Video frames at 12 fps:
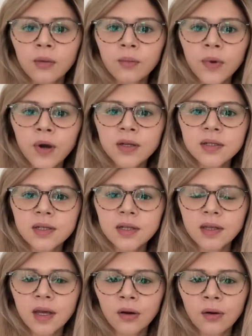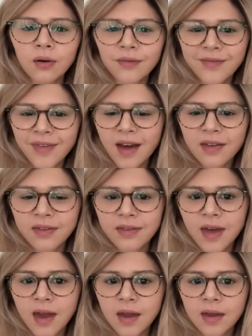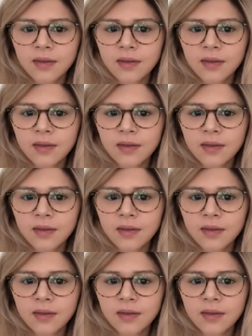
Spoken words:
but they're not that thick.